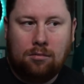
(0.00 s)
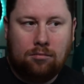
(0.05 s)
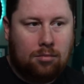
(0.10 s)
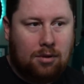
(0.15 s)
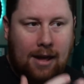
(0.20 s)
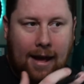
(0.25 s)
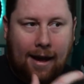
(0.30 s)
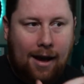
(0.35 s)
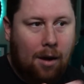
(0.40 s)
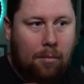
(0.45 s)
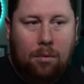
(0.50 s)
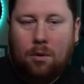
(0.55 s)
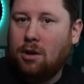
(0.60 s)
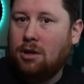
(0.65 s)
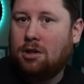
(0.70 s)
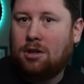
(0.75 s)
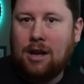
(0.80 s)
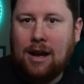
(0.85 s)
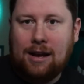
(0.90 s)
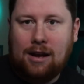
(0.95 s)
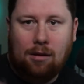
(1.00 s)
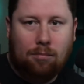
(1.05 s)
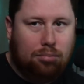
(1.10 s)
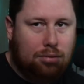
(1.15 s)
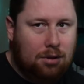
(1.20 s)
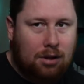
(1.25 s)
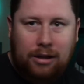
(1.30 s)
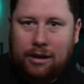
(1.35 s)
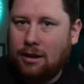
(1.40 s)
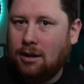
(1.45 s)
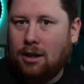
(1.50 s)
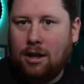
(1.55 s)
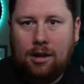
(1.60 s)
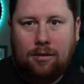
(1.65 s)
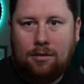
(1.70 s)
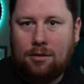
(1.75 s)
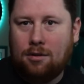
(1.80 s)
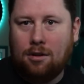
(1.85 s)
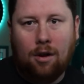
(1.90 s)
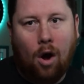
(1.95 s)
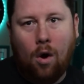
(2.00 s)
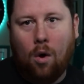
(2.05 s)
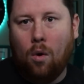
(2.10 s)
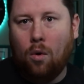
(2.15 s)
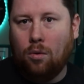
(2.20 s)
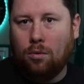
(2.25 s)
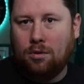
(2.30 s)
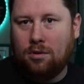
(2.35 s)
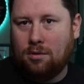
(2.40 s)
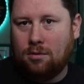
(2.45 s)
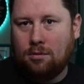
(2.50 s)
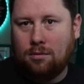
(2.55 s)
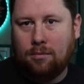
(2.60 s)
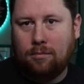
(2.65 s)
Cowboys got completely owned